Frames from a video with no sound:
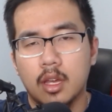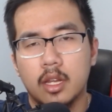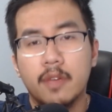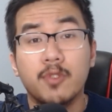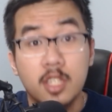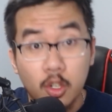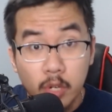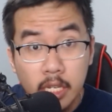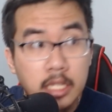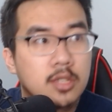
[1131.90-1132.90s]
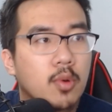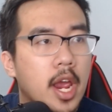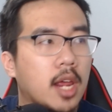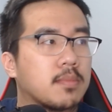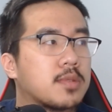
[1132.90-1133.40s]
different screens,
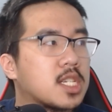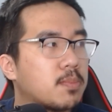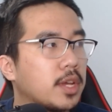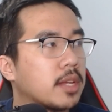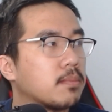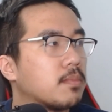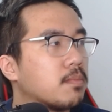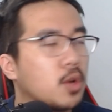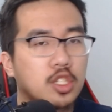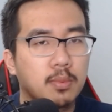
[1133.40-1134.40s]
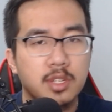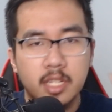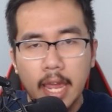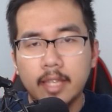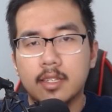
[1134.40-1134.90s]
right? I'm splitting multiple
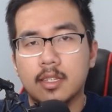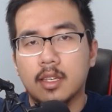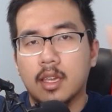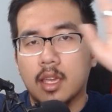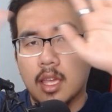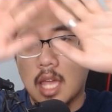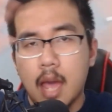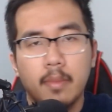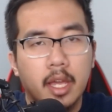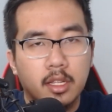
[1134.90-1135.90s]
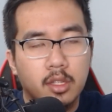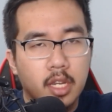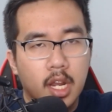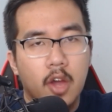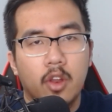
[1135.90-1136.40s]
sites. I'm like
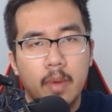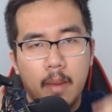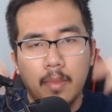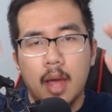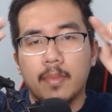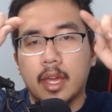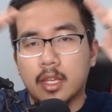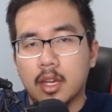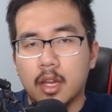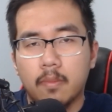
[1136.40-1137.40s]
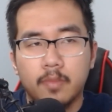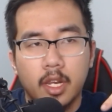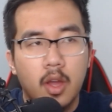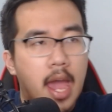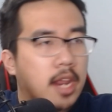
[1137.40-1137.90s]
I'm like
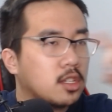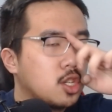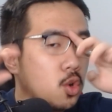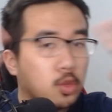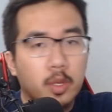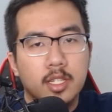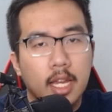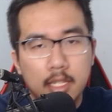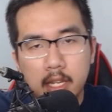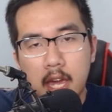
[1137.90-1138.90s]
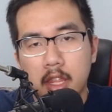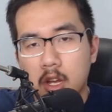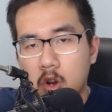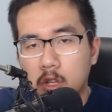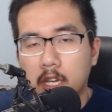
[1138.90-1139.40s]
adding 2 or 3 sites together,
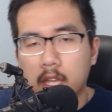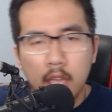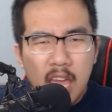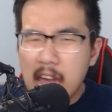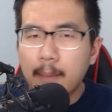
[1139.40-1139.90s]
or like I'm